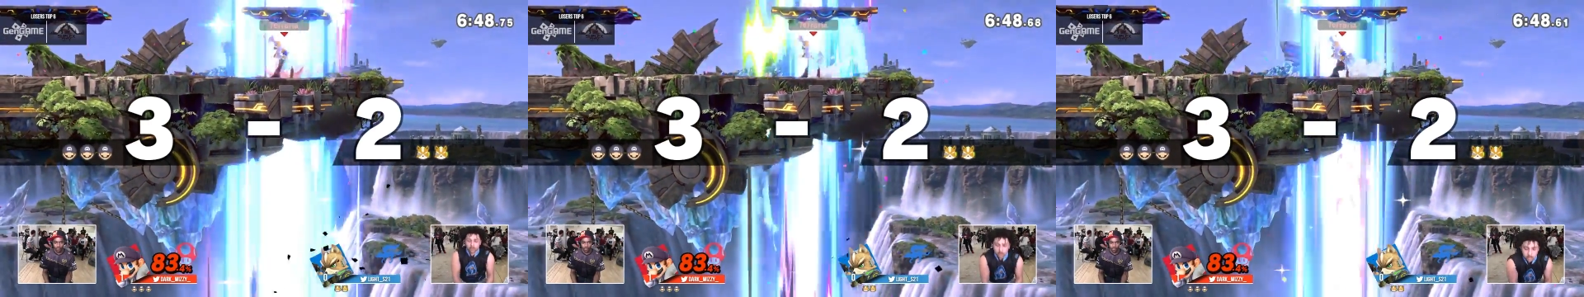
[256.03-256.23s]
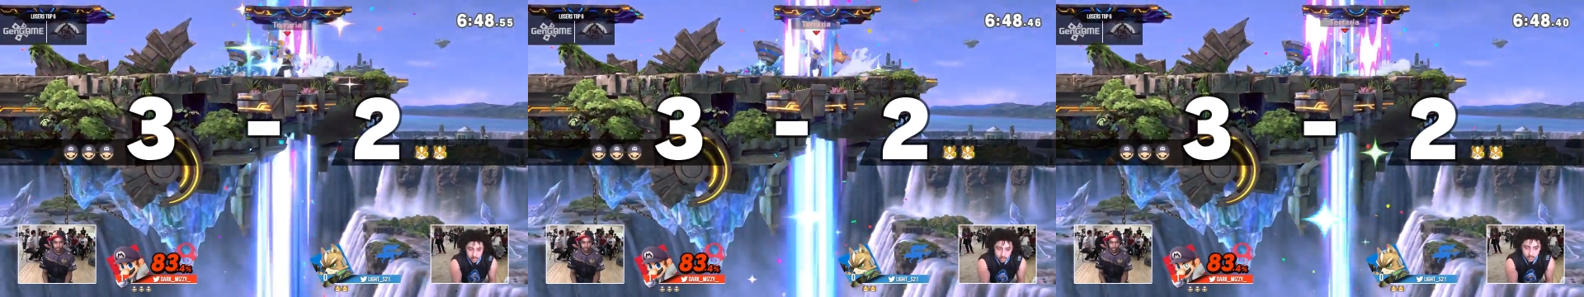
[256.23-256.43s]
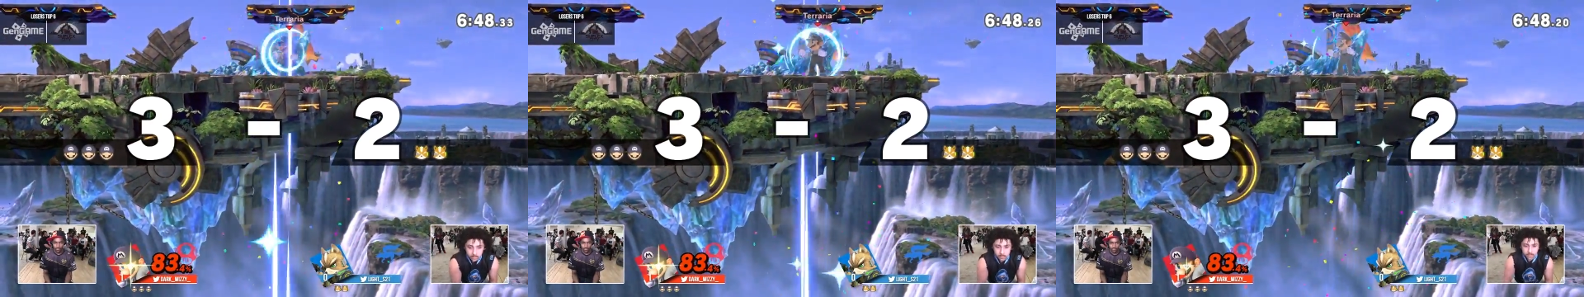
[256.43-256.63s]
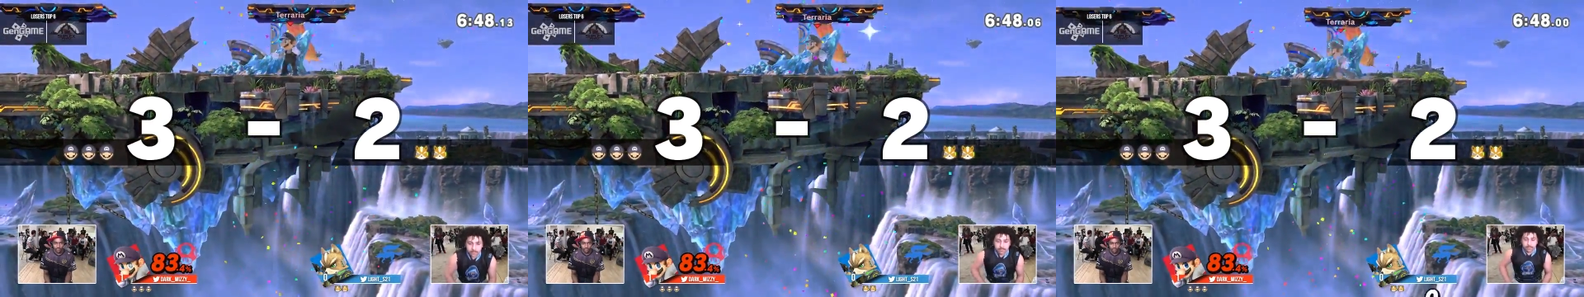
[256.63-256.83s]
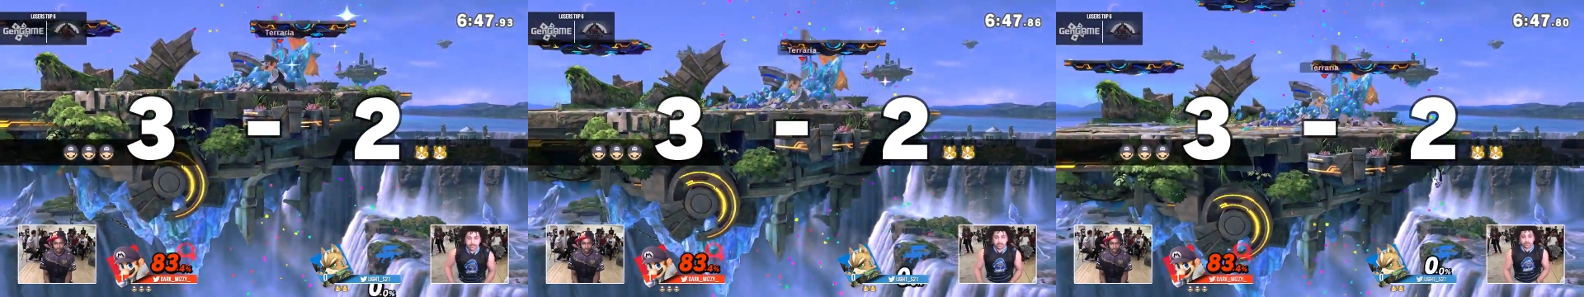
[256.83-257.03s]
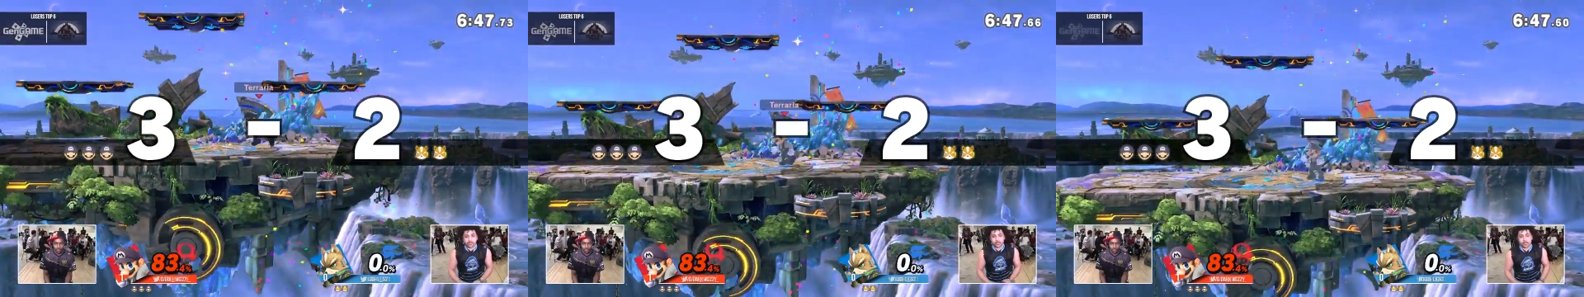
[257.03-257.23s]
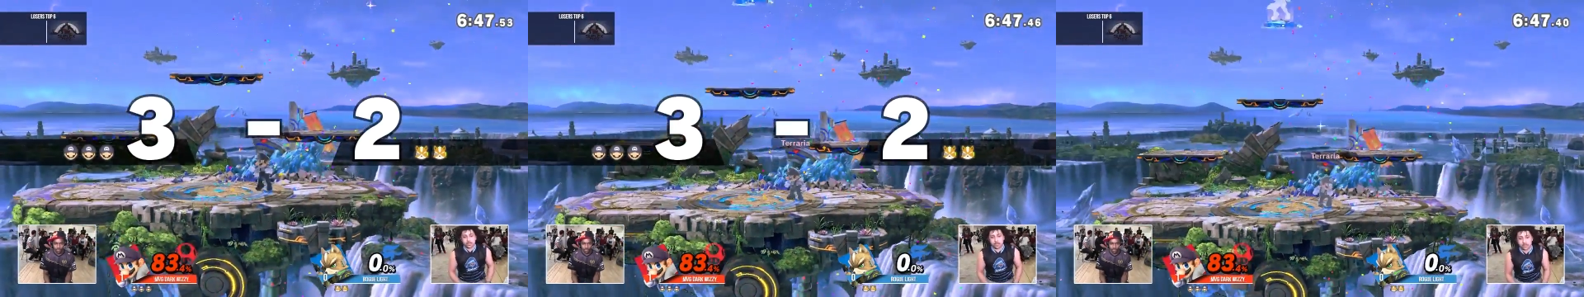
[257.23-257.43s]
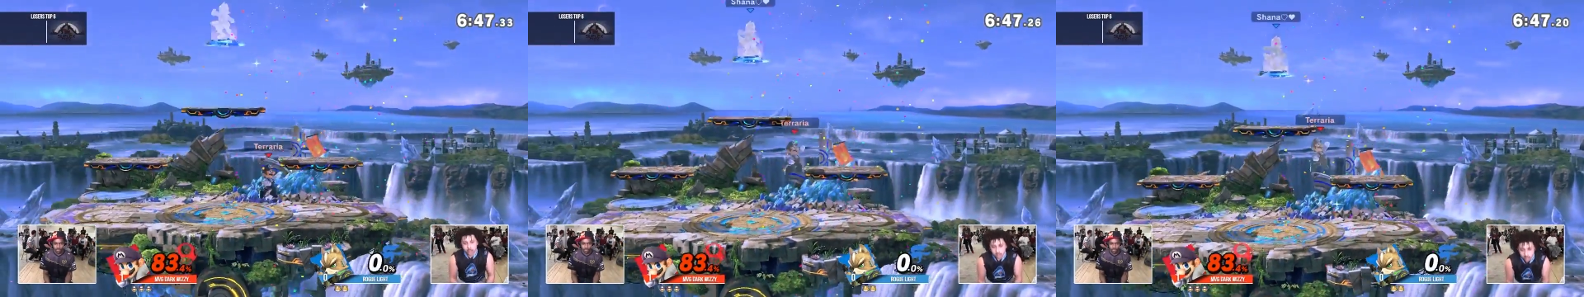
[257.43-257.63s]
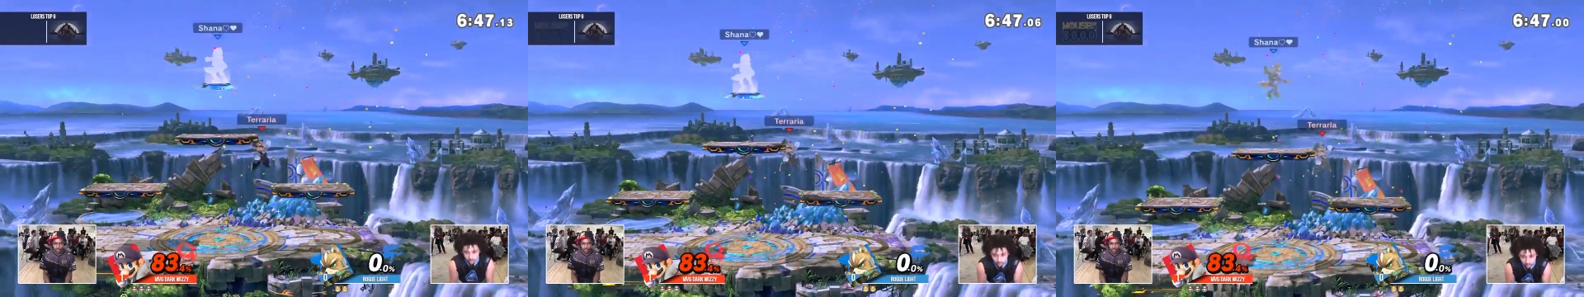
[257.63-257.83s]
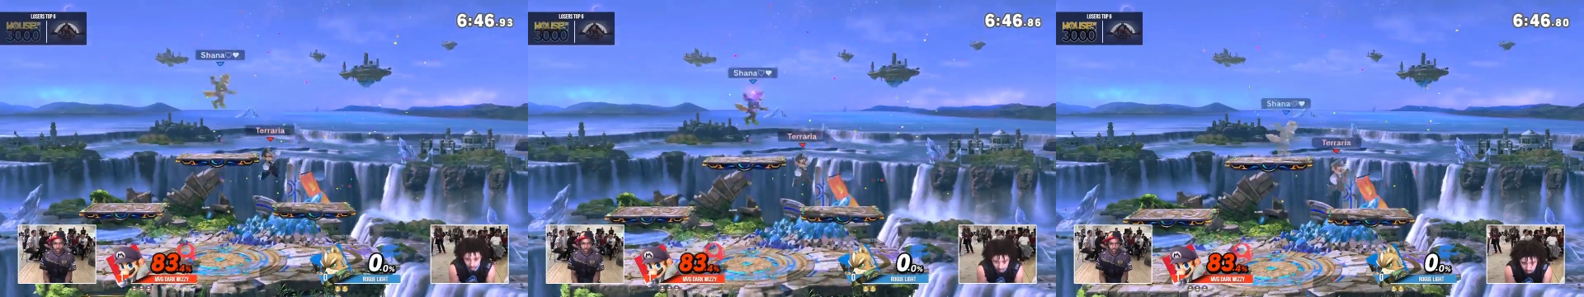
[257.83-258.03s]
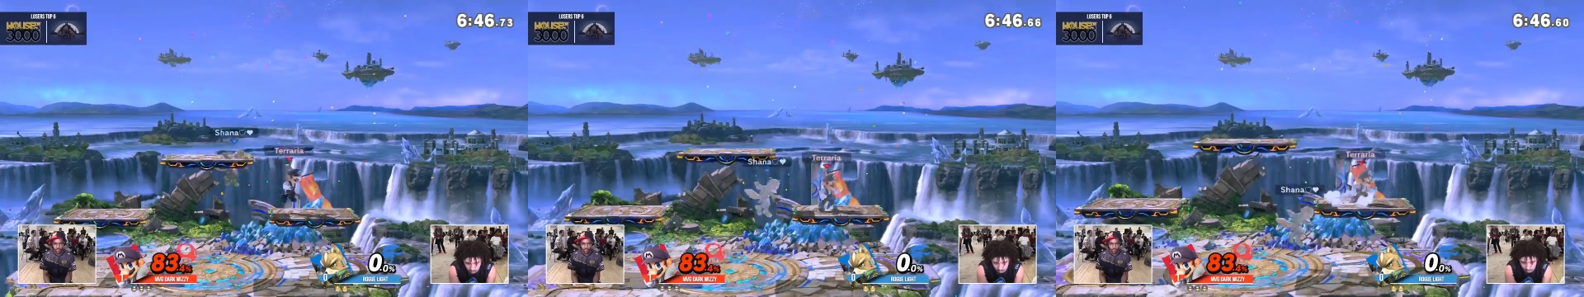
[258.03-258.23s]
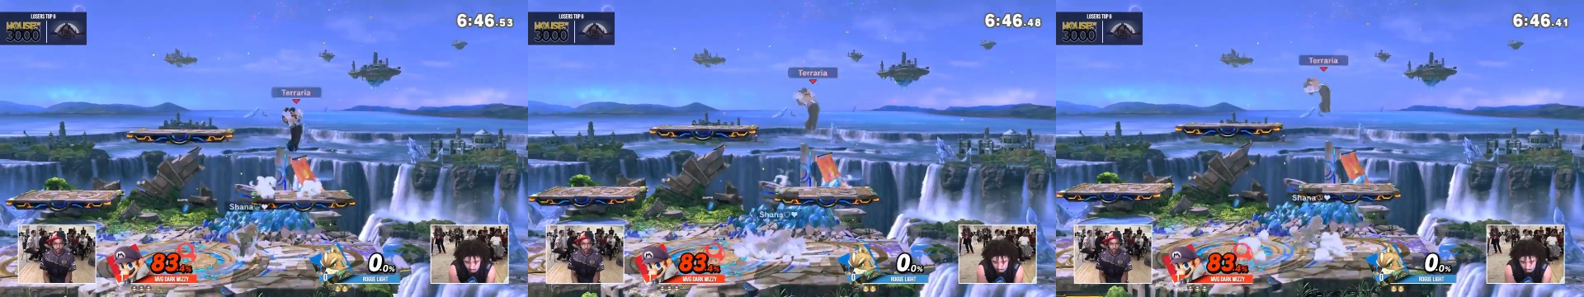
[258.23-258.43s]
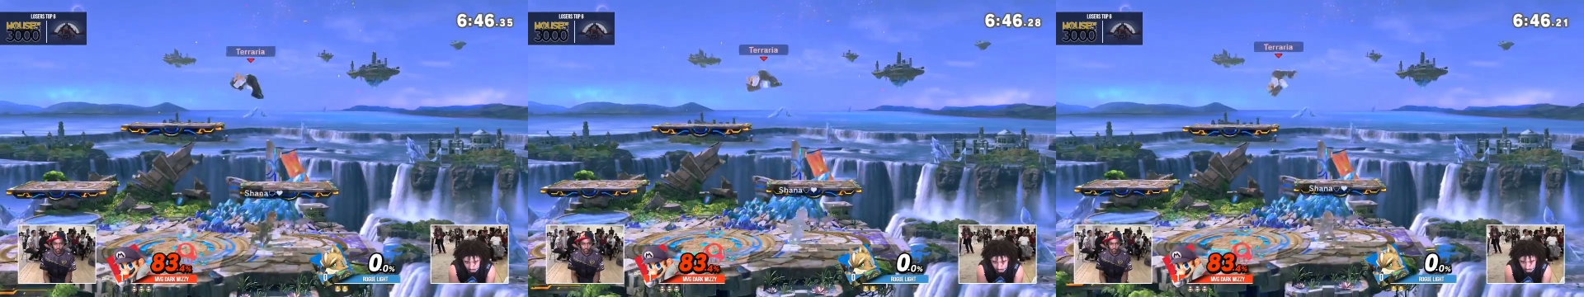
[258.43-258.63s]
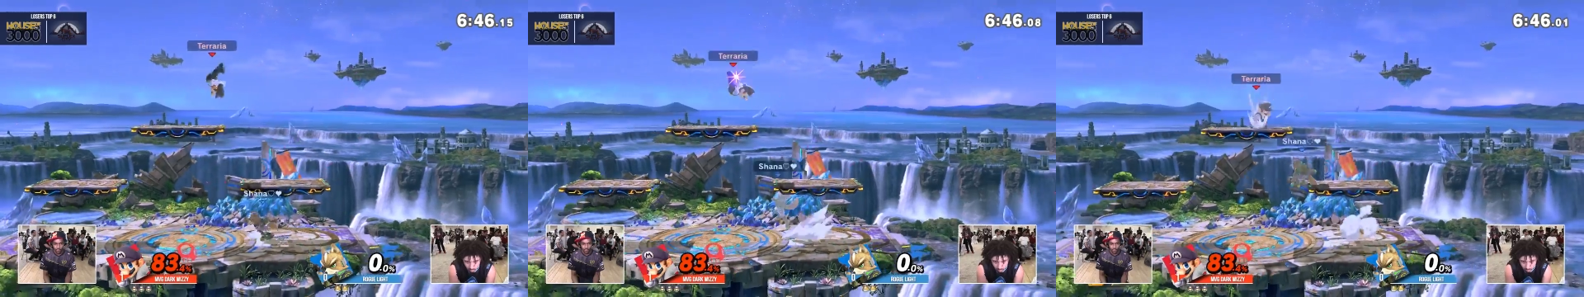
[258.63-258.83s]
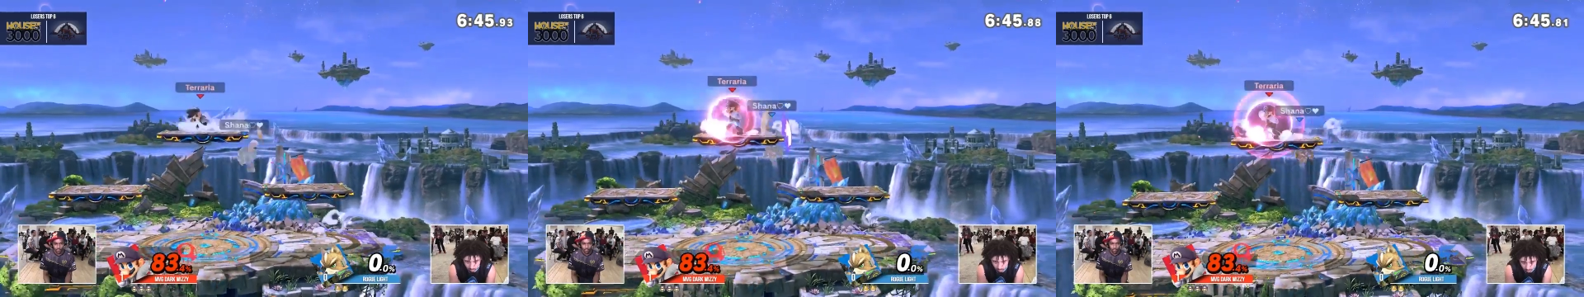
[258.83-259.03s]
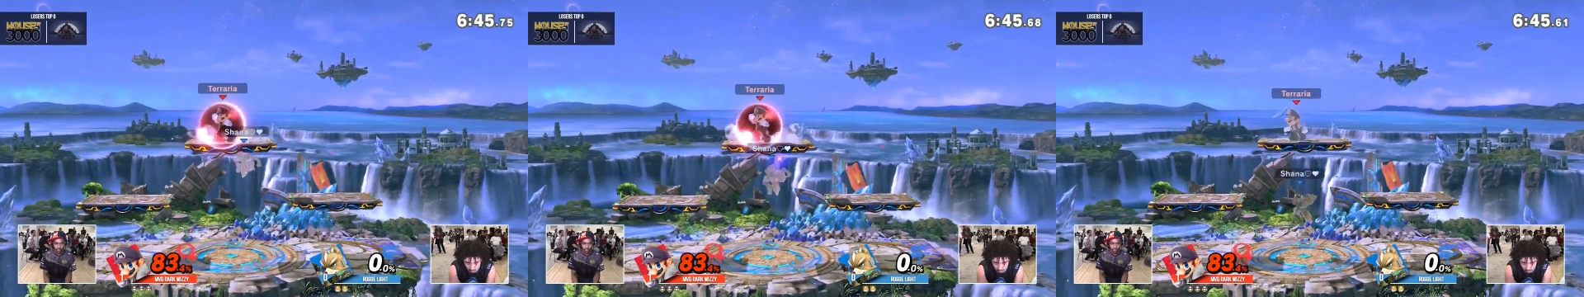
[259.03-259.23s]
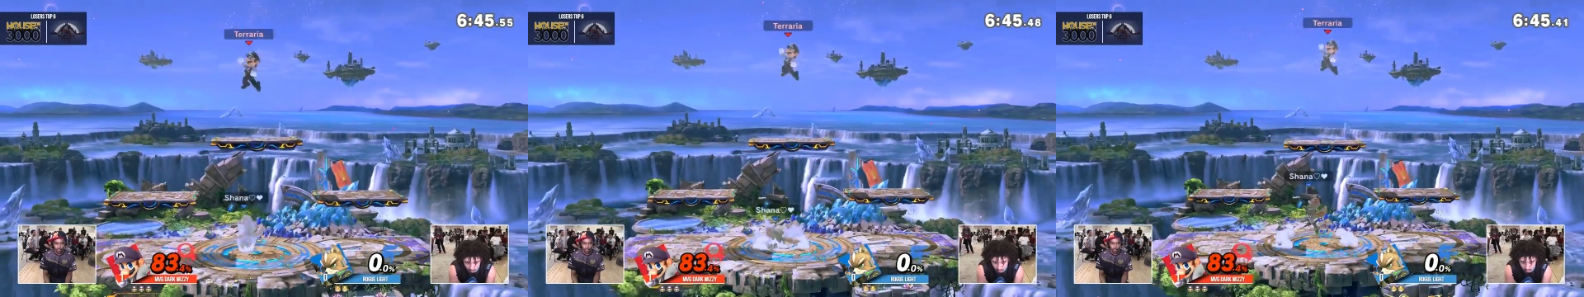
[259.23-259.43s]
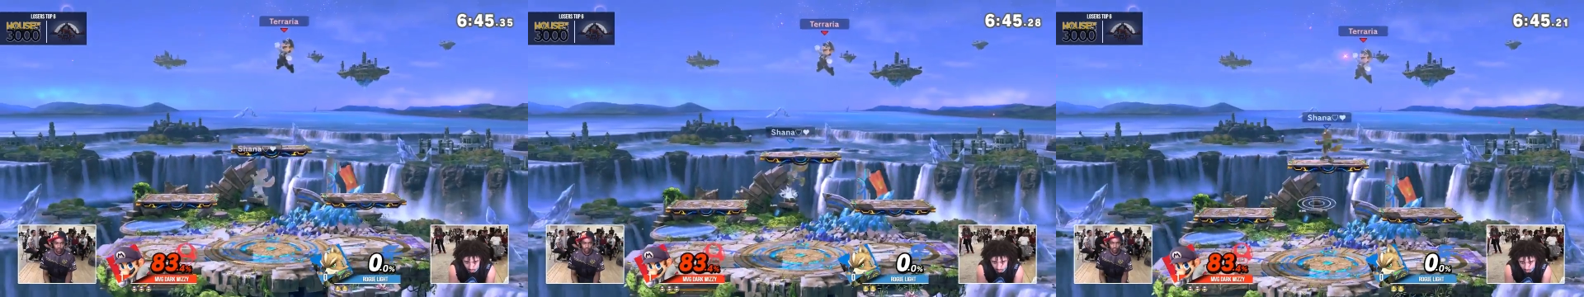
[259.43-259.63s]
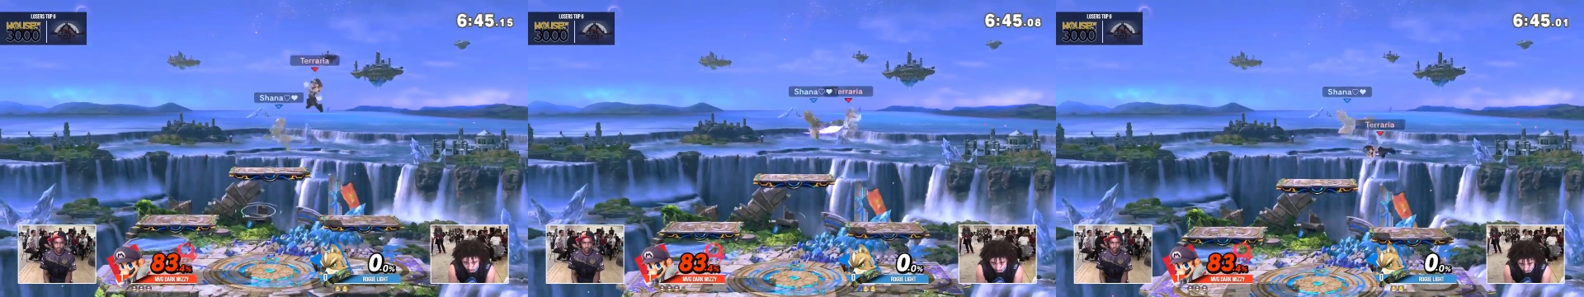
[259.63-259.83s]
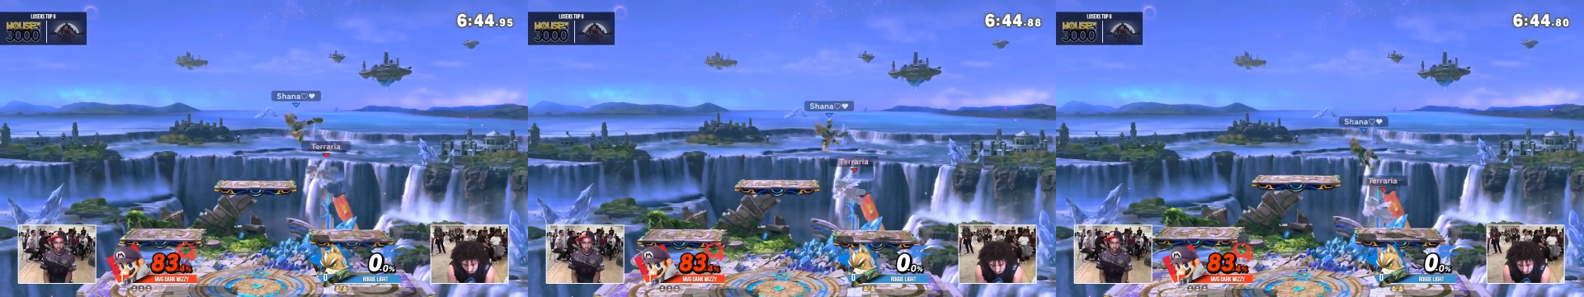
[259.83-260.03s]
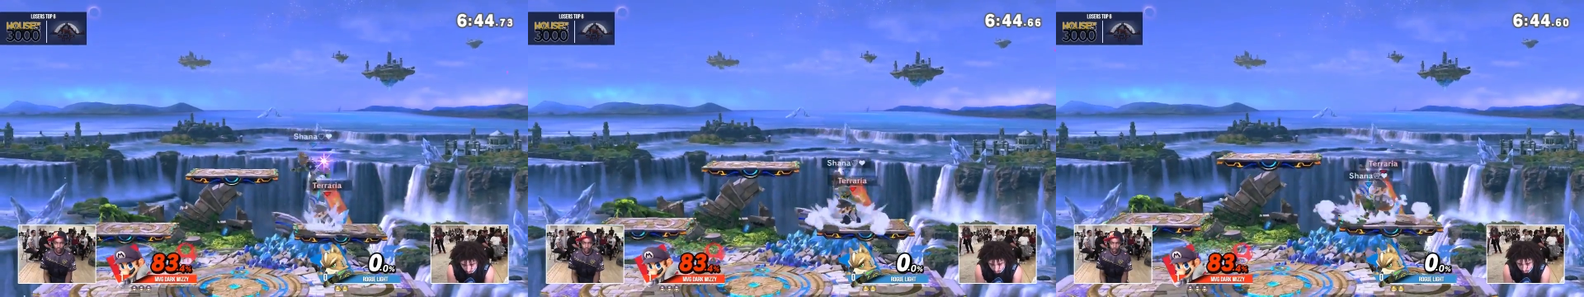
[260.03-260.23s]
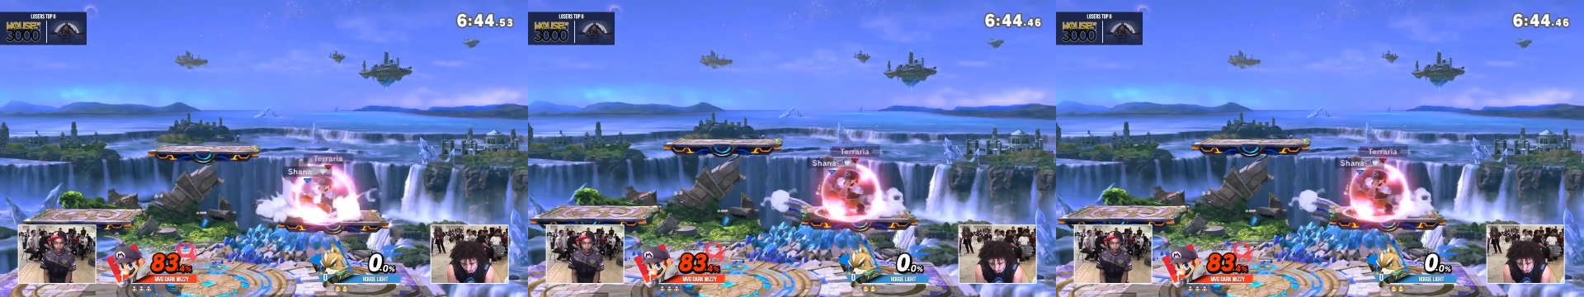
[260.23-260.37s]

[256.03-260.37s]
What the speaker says: (no speaker visible)